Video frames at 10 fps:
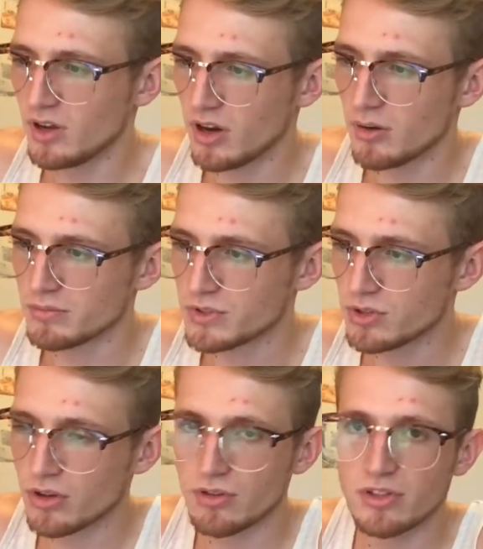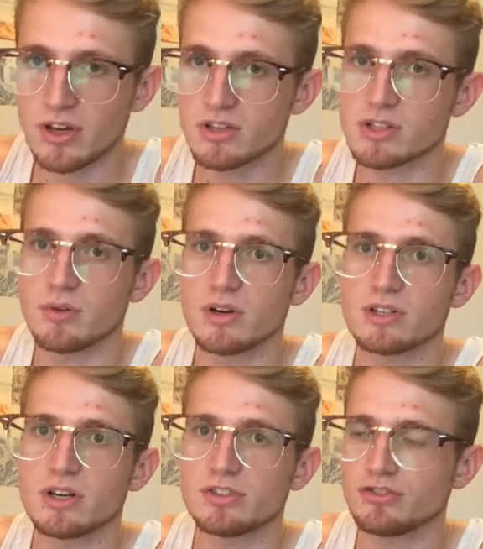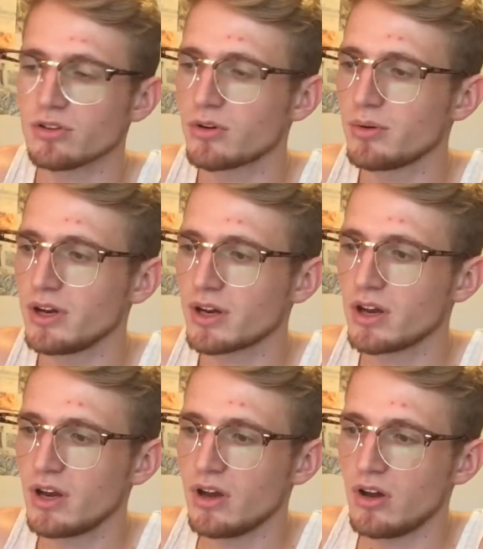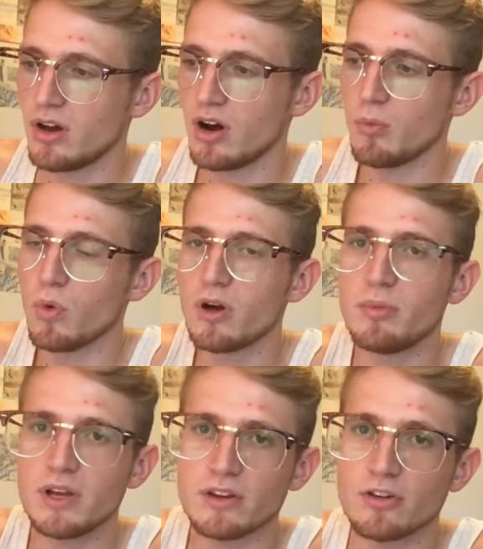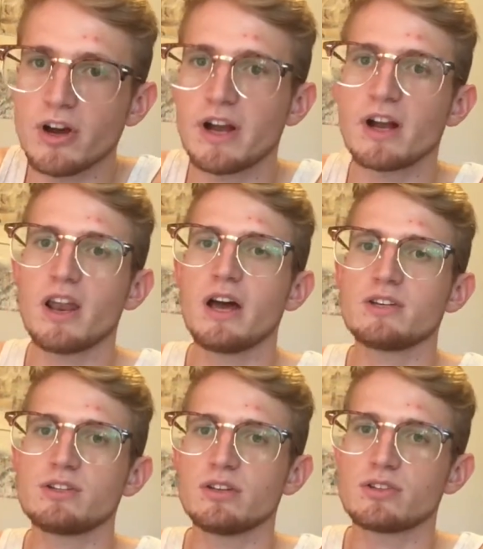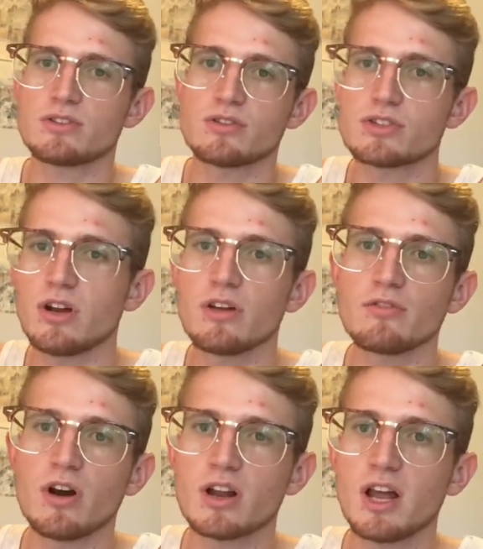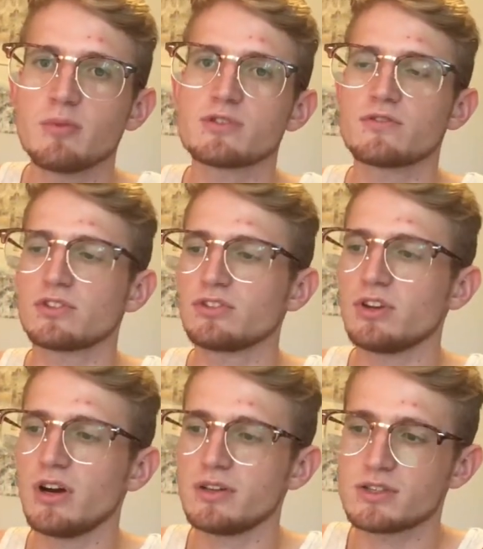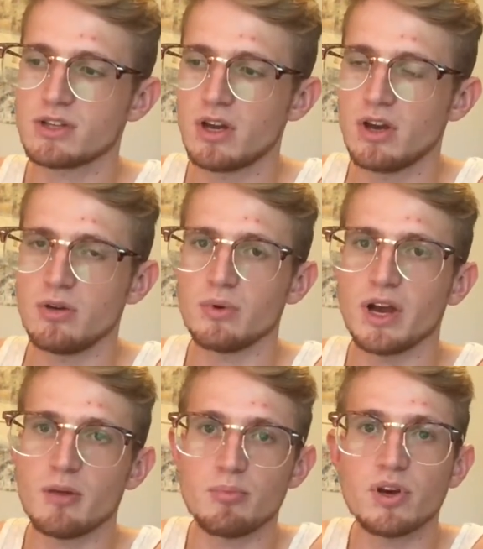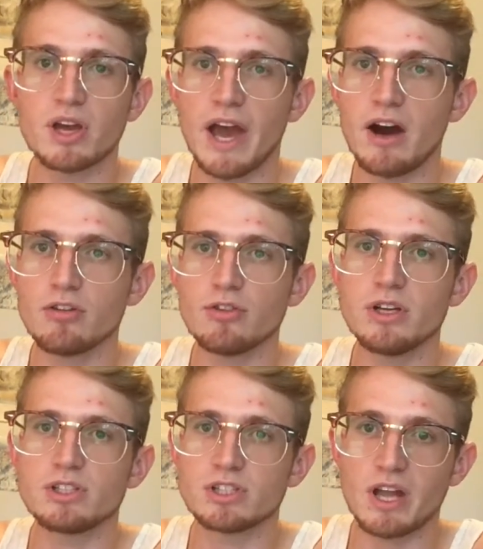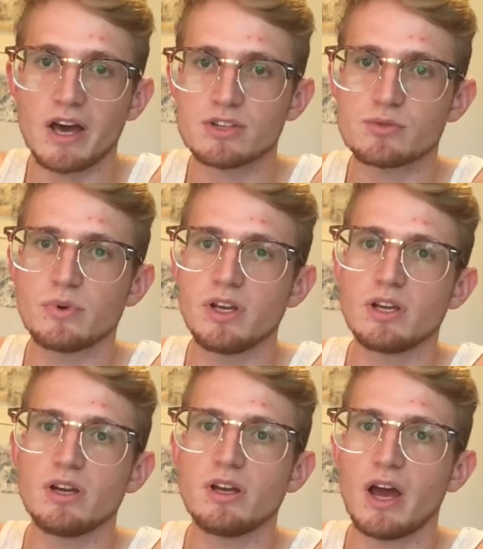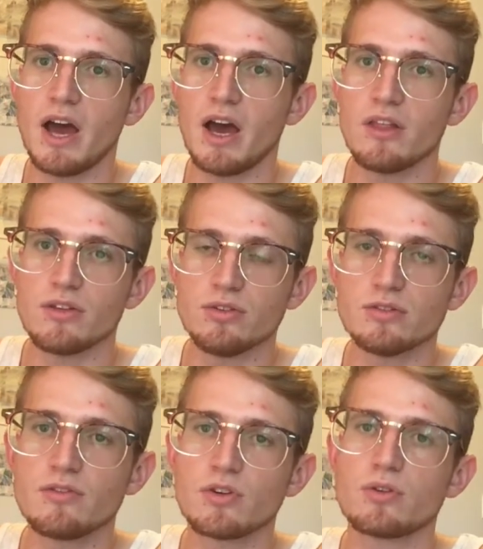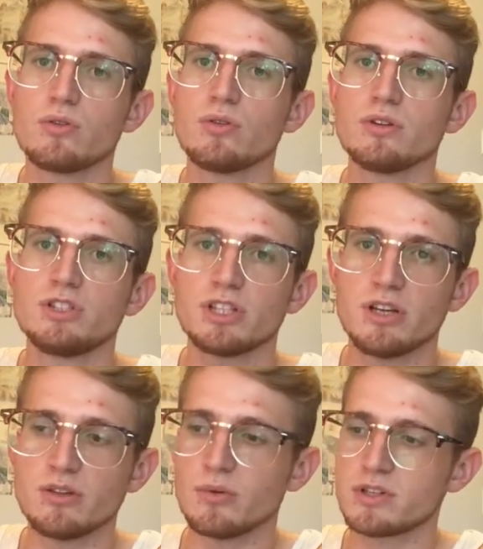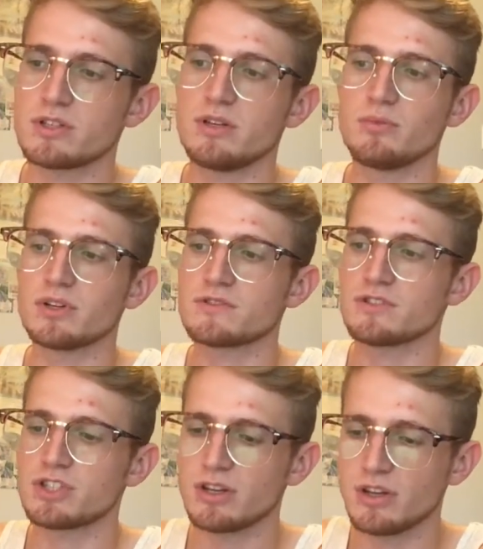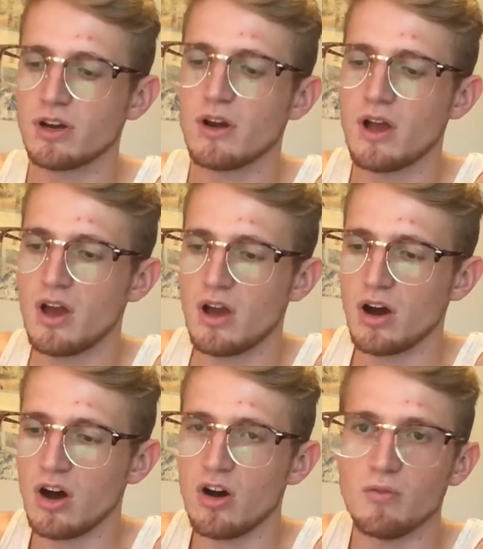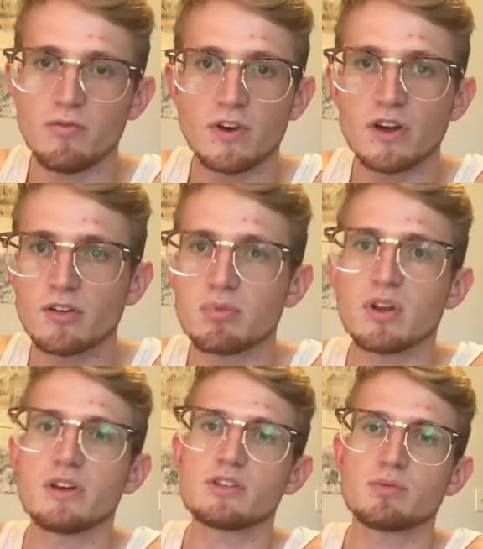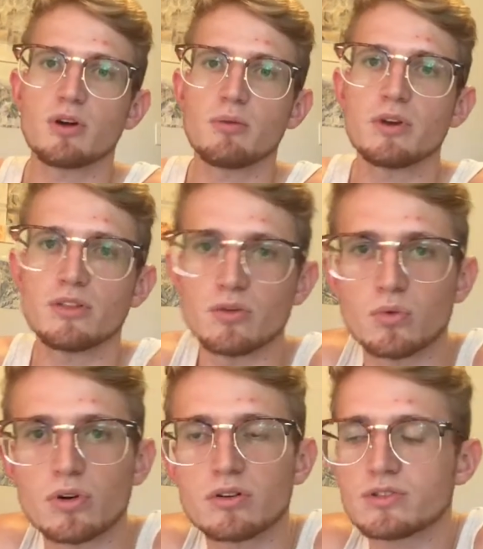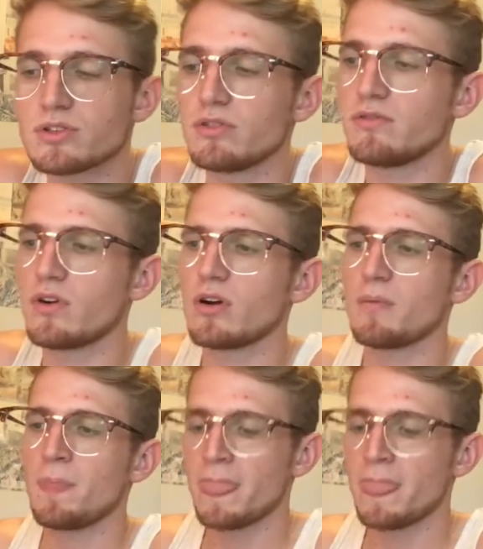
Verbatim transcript: Um, two other things I want to touch real quick. Um, one being the Craggin' Classic, so Solid Rock Climbers for Christ. We had a big outreach last weekend at the New River Gorge in the West in West Virginia. Um, favorite place probably in the world so far.